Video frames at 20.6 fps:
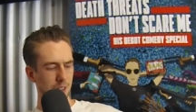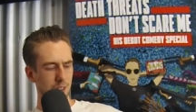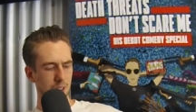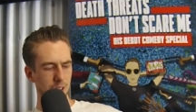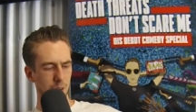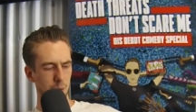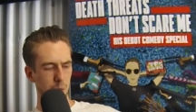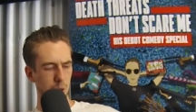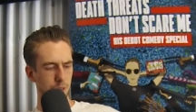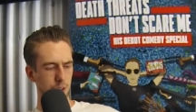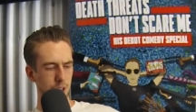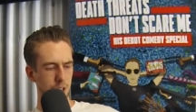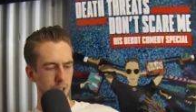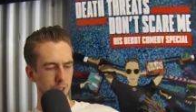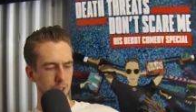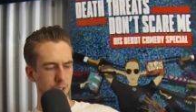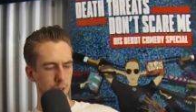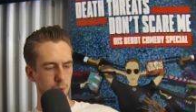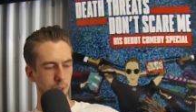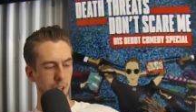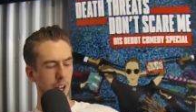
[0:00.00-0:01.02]
Oh, what have I done
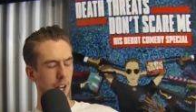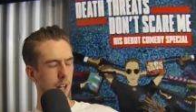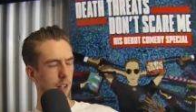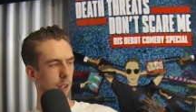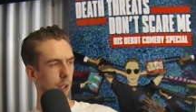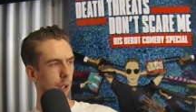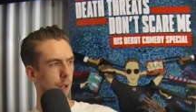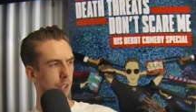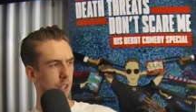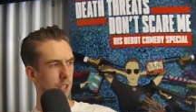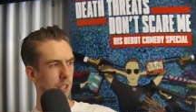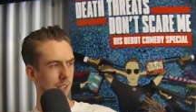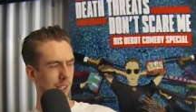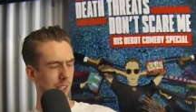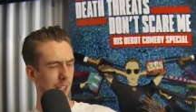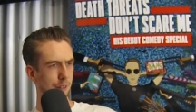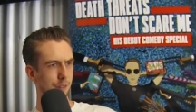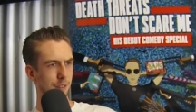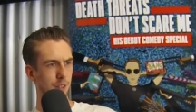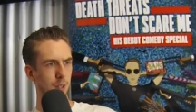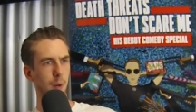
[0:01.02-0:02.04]
this week? I, Luke just
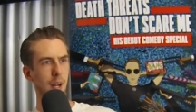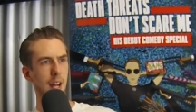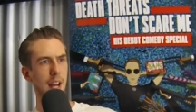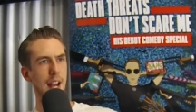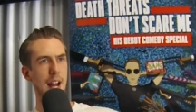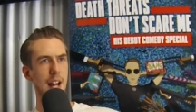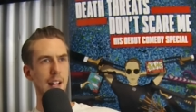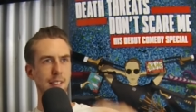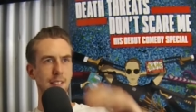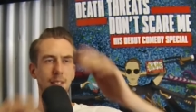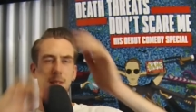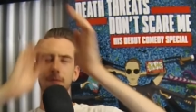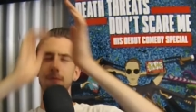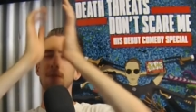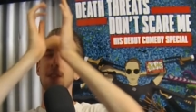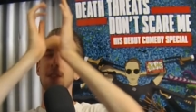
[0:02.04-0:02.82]
left the warehouse,